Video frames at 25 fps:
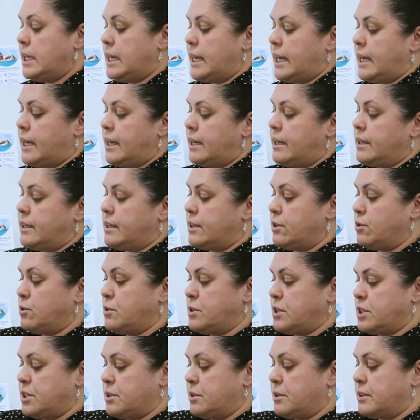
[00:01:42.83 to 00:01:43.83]
And it
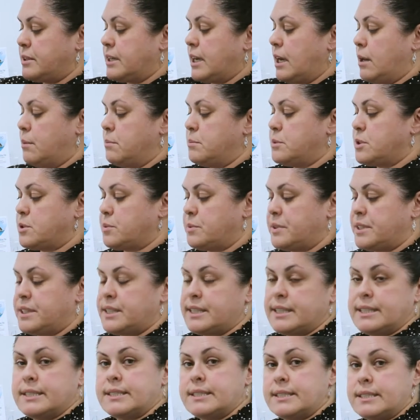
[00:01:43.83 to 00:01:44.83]
also comes with
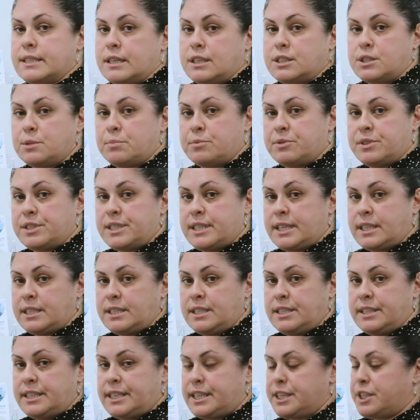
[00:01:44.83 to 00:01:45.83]
this dust
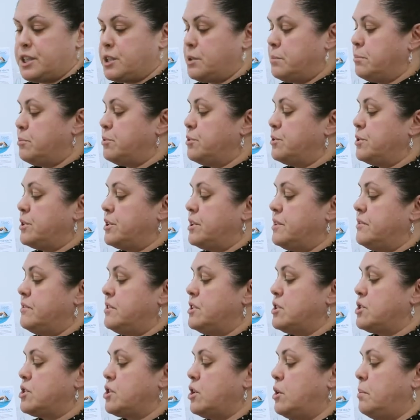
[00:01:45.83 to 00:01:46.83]
protector that you can put over
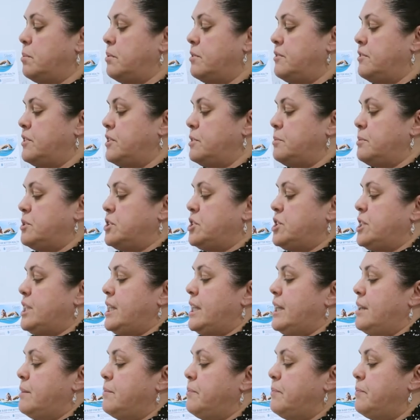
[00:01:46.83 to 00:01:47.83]
the top of your
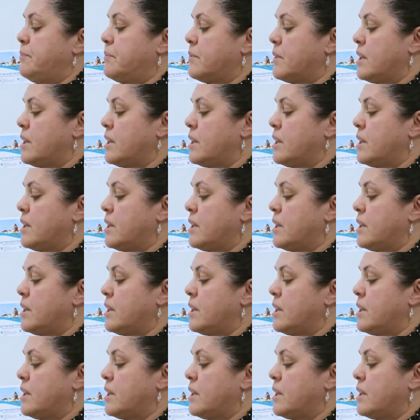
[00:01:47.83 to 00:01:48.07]
machine.